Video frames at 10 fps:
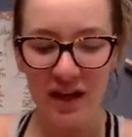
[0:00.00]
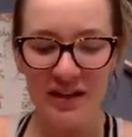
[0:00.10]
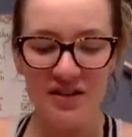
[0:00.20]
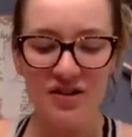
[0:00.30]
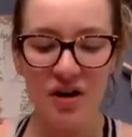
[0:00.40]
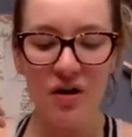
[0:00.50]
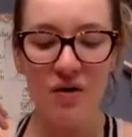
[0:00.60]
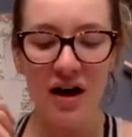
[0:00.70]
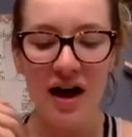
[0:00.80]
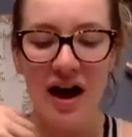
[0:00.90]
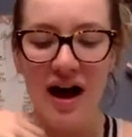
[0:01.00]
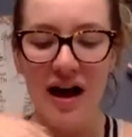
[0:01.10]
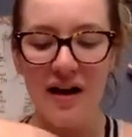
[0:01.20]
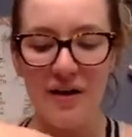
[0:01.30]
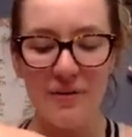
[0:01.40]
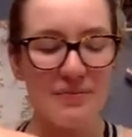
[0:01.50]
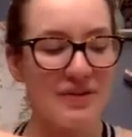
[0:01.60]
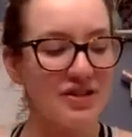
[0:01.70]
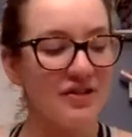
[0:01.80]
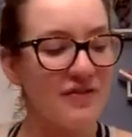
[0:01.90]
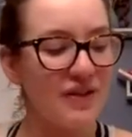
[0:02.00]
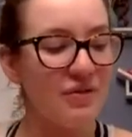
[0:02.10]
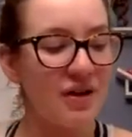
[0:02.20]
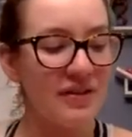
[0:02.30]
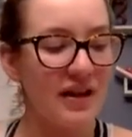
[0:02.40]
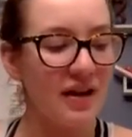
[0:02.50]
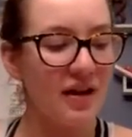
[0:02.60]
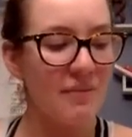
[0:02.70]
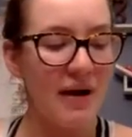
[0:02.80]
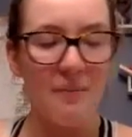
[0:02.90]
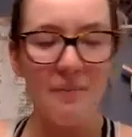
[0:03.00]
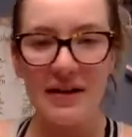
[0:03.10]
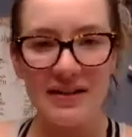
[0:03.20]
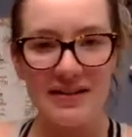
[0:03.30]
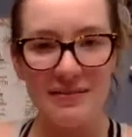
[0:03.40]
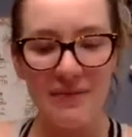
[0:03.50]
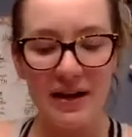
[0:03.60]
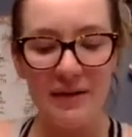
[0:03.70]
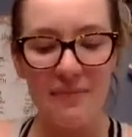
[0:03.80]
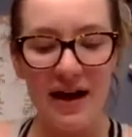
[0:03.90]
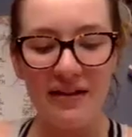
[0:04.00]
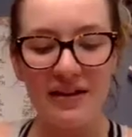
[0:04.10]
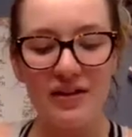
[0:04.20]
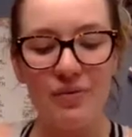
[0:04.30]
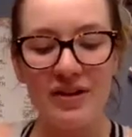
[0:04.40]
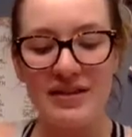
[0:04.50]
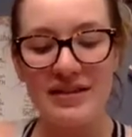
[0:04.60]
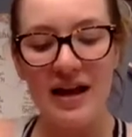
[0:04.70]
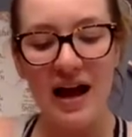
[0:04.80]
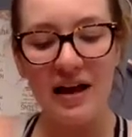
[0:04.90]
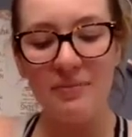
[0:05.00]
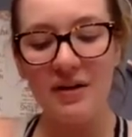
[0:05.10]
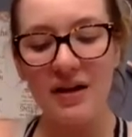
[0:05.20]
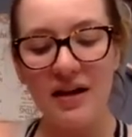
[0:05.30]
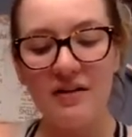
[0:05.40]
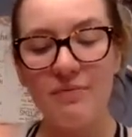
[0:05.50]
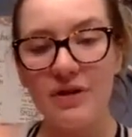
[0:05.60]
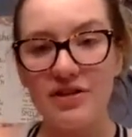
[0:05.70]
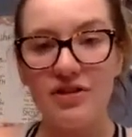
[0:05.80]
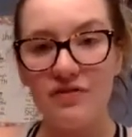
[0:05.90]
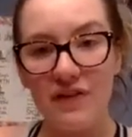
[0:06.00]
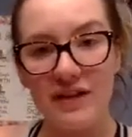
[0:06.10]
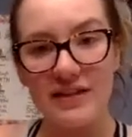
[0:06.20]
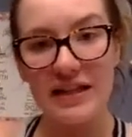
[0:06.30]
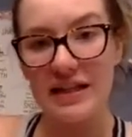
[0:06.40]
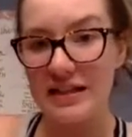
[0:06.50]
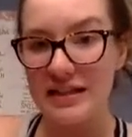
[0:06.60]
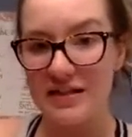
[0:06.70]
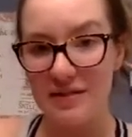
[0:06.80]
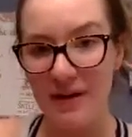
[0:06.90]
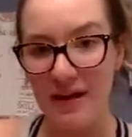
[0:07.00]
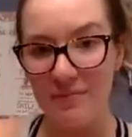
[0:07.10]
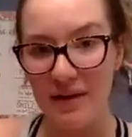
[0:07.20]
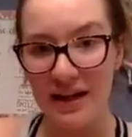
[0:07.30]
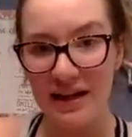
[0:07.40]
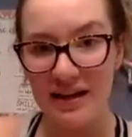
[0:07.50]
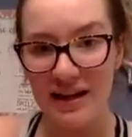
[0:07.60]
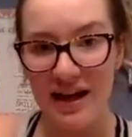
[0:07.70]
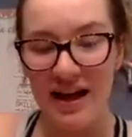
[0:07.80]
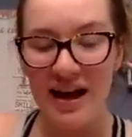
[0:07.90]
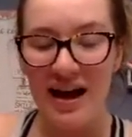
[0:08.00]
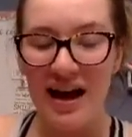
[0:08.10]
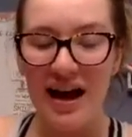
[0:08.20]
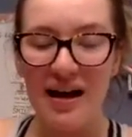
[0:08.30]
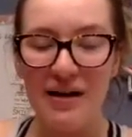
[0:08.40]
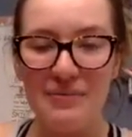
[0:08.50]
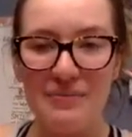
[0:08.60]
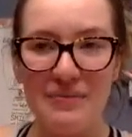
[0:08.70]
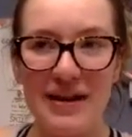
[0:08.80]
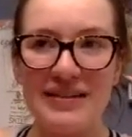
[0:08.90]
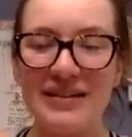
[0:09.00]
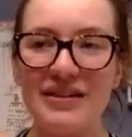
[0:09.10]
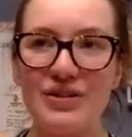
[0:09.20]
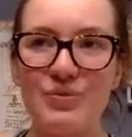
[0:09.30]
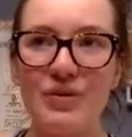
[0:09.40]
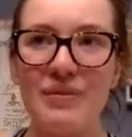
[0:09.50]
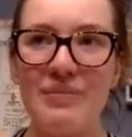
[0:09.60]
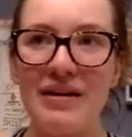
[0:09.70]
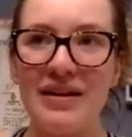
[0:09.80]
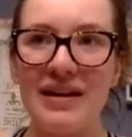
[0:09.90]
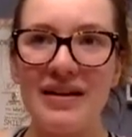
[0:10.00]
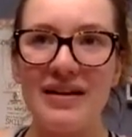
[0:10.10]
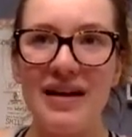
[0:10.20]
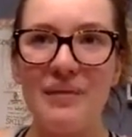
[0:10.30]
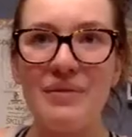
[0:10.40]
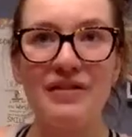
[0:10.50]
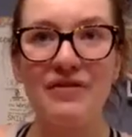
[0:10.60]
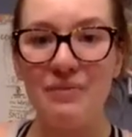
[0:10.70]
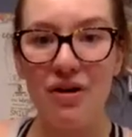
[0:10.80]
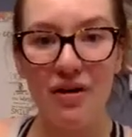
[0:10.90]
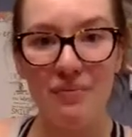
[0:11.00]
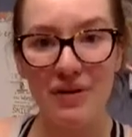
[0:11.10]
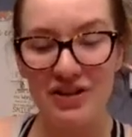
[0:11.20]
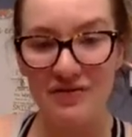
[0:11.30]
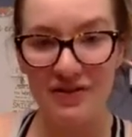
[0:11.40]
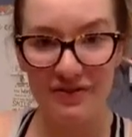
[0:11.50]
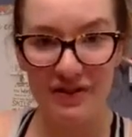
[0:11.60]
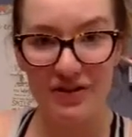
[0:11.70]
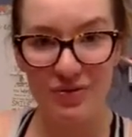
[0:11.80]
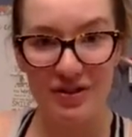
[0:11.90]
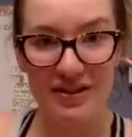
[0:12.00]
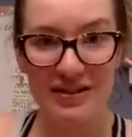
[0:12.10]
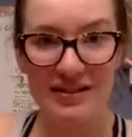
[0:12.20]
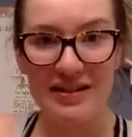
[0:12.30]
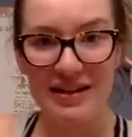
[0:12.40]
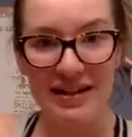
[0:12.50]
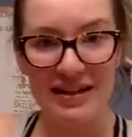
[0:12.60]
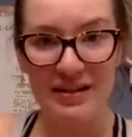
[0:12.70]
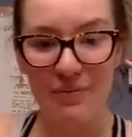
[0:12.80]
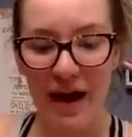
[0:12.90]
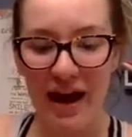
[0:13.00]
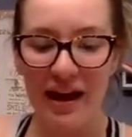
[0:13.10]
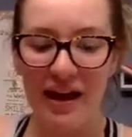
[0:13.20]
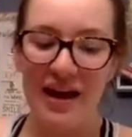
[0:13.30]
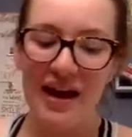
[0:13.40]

And so there's a few on there about abundance and money, but I like the one that says, I am the kind of person who finds it easy to make money. And then there's one about it coming from a bunch of different sources in an easy way.